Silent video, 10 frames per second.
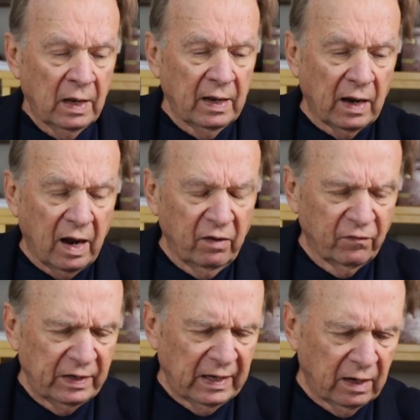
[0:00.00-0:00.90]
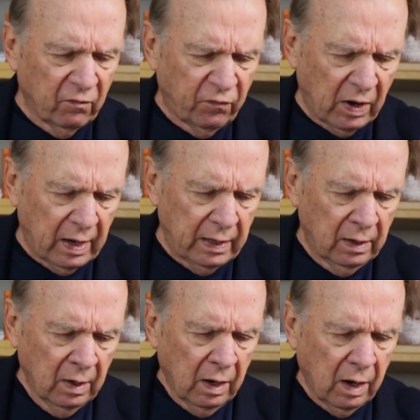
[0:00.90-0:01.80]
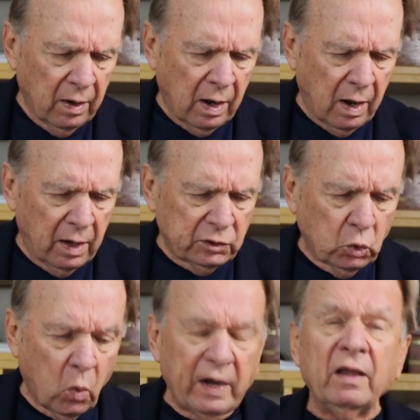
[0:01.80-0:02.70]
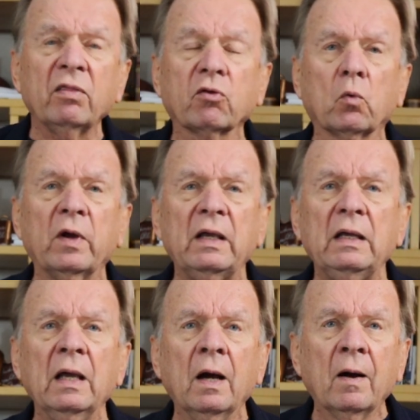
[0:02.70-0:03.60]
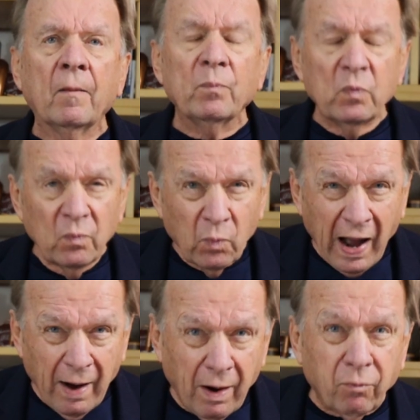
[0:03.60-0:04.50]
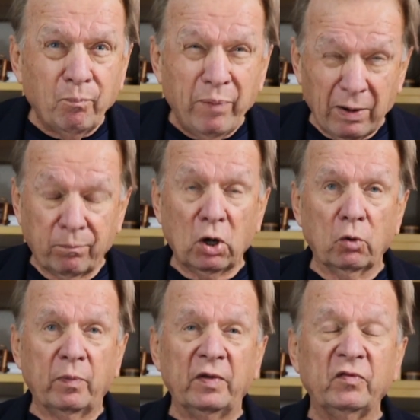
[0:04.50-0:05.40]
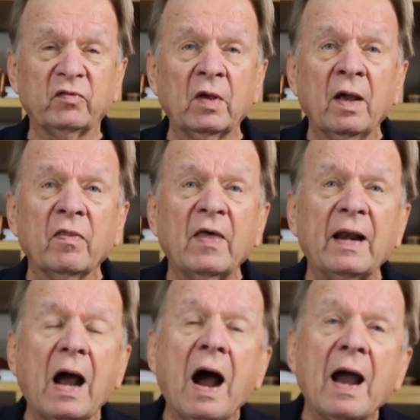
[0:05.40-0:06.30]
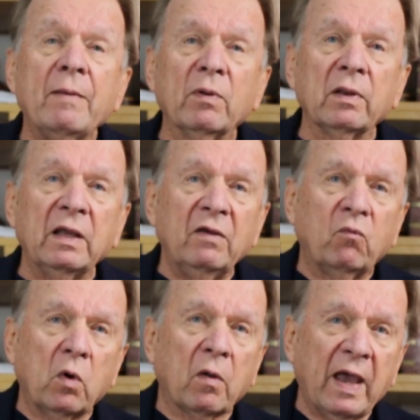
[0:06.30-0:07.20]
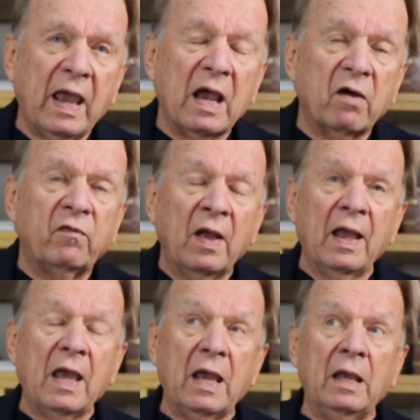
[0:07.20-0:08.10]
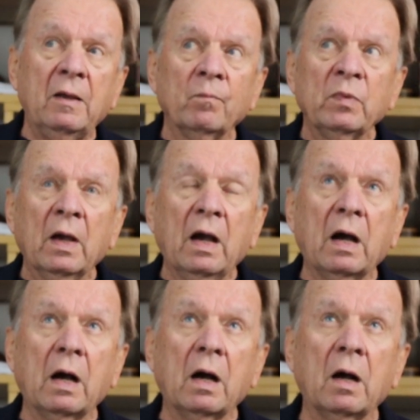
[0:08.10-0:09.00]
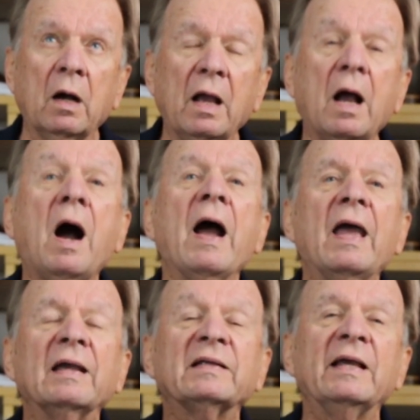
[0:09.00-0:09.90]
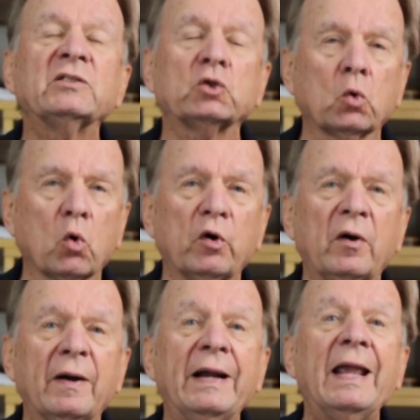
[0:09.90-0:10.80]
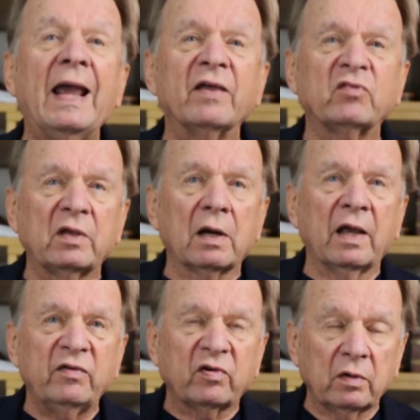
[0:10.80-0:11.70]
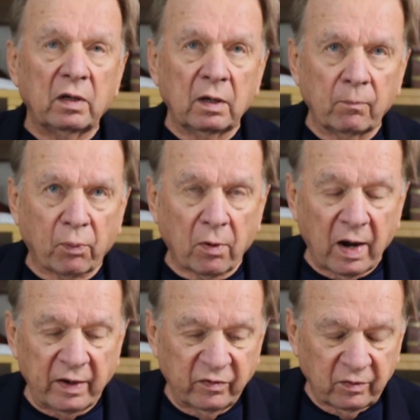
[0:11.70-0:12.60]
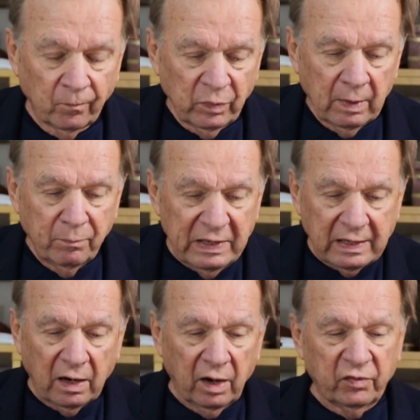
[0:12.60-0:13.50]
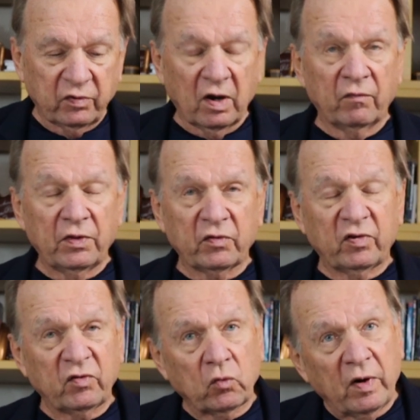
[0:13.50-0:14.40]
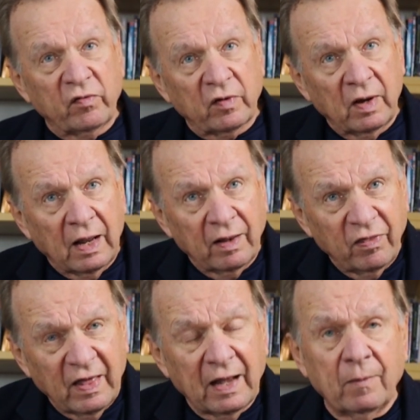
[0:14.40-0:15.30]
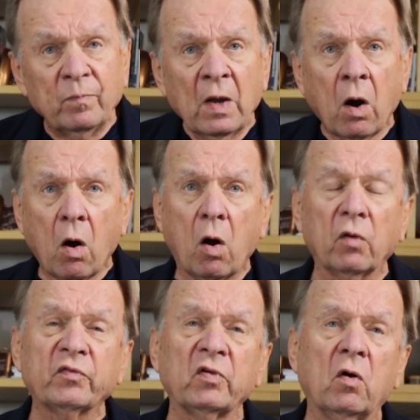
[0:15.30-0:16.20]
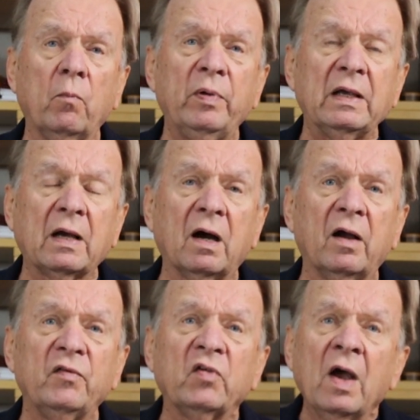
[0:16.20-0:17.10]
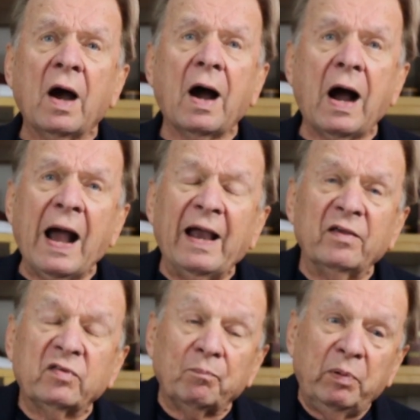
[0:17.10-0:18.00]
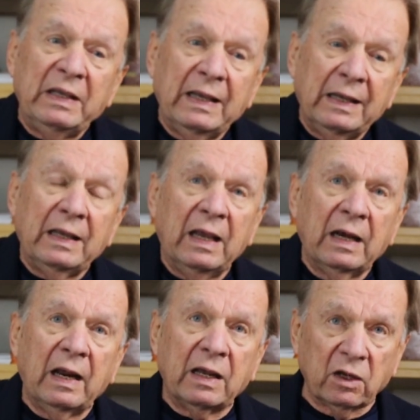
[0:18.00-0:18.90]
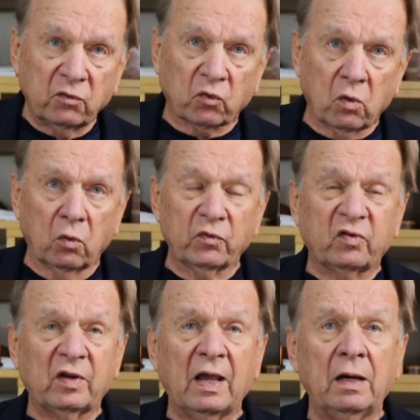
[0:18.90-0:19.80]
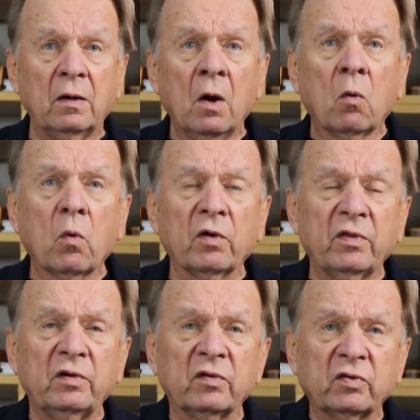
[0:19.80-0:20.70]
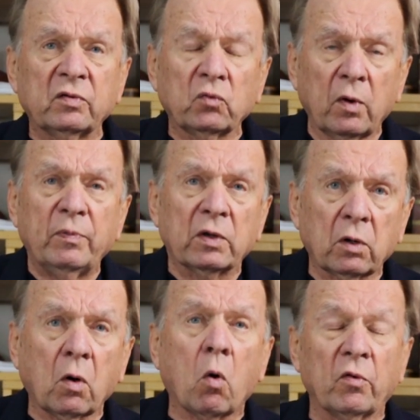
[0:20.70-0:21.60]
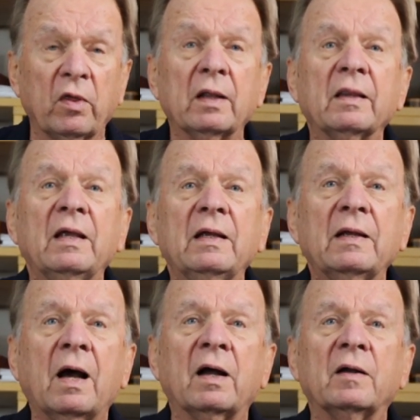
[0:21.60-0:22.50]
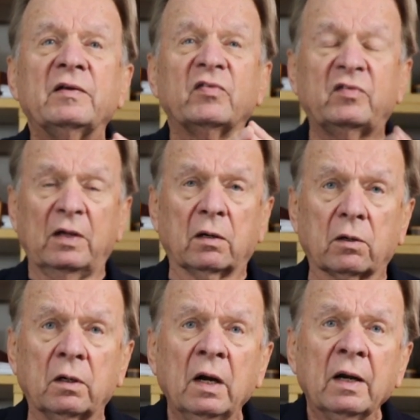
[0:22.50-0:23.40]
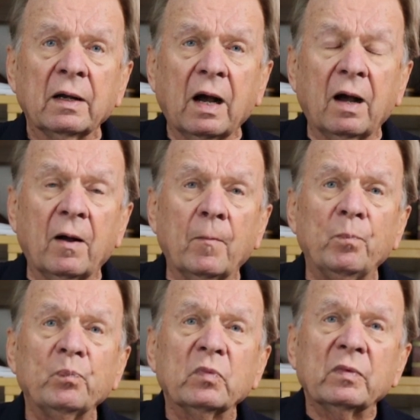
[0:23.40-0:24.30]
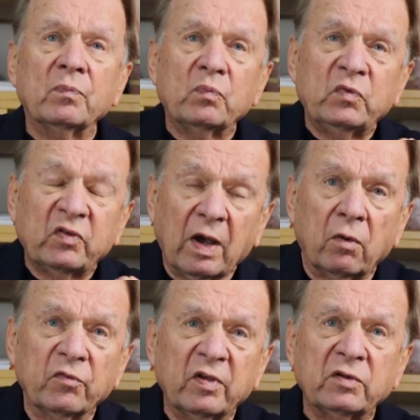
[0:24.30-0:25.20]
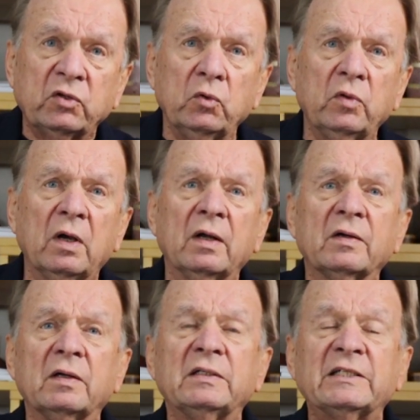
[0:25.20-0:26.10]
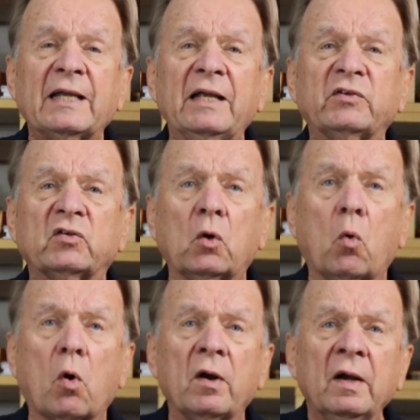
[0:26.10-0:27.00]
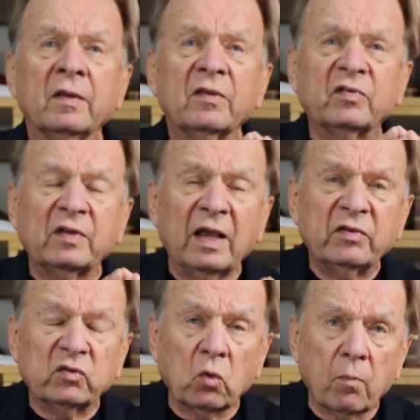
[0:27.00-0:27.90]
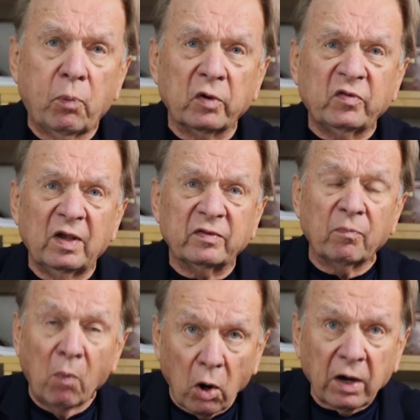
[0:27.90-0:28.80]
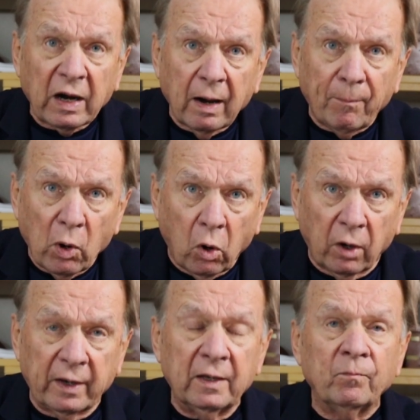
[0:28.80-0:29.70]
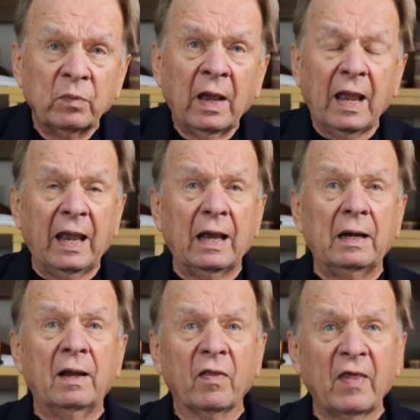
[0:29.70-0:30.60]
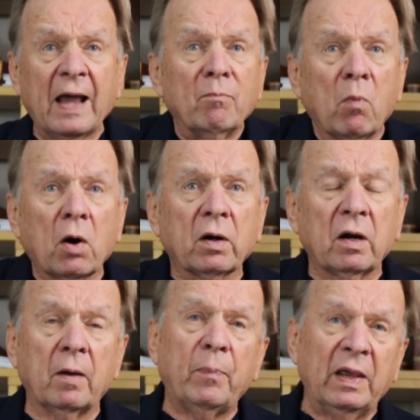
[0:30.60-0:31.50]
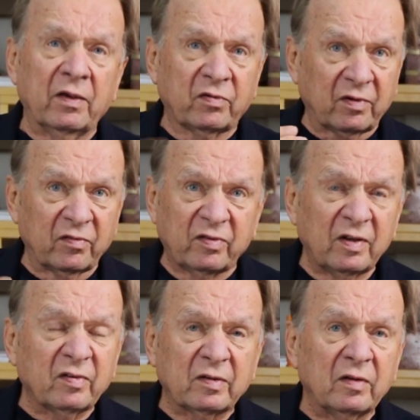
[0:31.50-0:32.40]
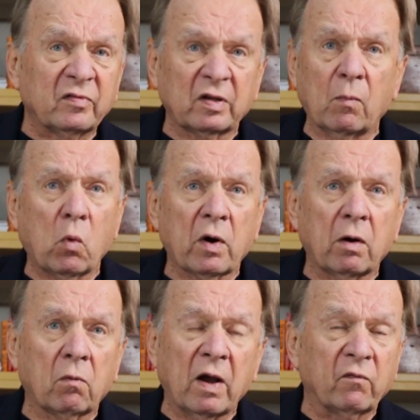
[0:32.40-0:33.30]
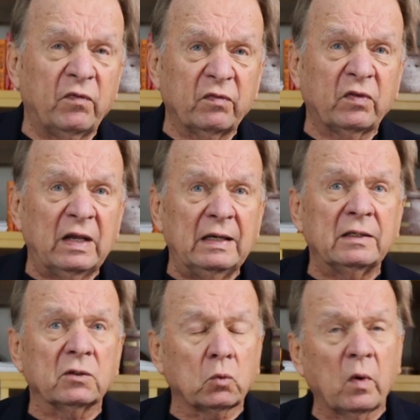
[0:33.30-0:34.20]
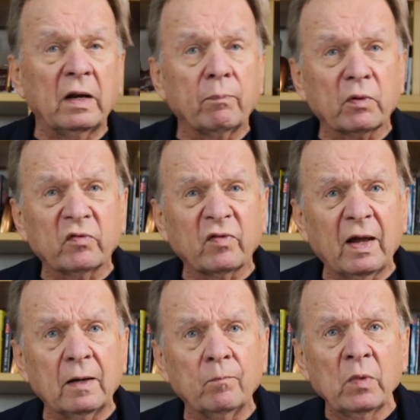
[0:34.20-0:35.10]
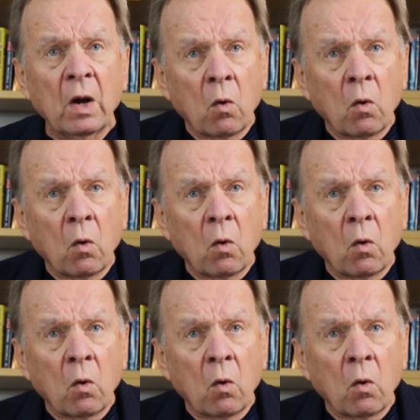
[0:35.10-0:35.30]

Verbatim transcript: And I've identified uh, 23 uh, bourbons that I believe will have a uh, extraordinary escalation in price because of their situation, and then also because as being in a controlled state where the distributor or the the uh, distiller um, sells it to the state store. The state store puts its markup on it, and that markup is consistent, somewhere around 15 to 20 percent.